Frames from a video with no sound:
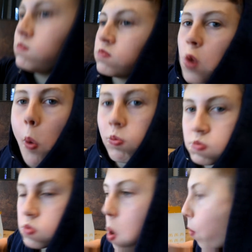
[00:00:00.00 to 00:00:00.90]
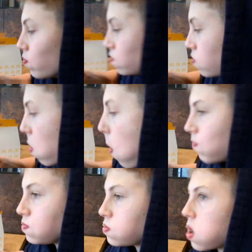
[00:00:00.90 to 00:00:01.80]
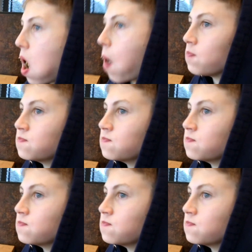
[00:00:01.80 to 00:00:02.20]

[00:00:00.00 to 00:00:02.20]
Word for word: Well, what do you think? What do you rate it?